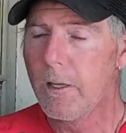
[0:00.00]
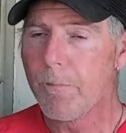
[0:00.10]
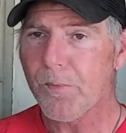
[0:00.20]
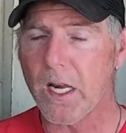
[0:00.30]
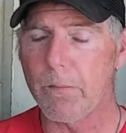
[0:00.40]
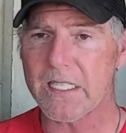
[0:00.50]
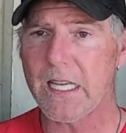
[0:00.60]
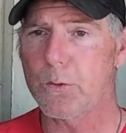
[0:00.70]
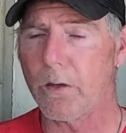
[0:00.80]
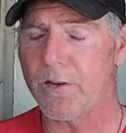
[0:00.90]
And about 10,
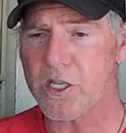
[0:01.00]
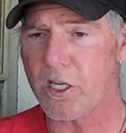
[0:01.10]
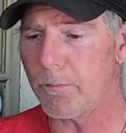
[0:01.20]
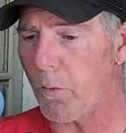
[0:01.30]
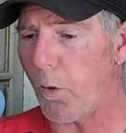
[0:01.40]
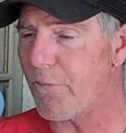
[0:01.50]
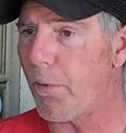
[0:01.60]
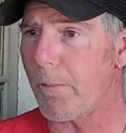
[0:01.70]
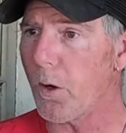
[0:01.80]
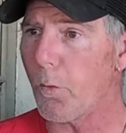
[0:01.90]
12 years ago, my wife bought me
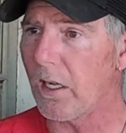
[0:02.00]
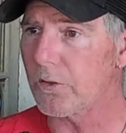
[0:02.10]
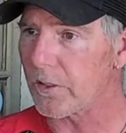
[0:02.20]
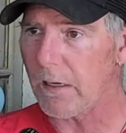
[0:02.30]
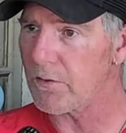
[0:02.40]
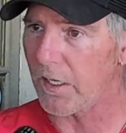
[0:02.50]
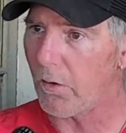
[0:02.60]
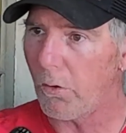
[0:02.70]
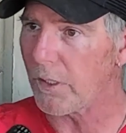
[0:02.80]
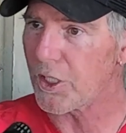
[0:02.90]
a welder, and I was like,
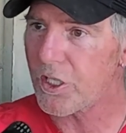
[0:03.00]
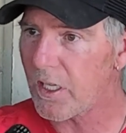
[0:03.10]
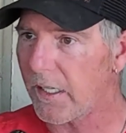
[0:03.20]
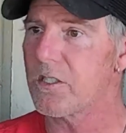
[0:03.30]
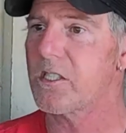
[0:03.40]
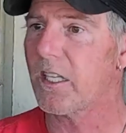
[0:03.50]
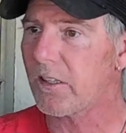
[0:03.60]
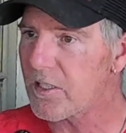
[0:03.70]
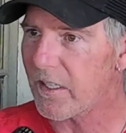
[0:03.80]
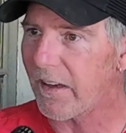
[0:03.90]
holy shit, I can stick this
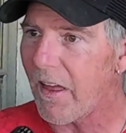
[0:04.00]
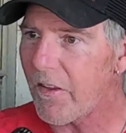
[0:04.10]
together.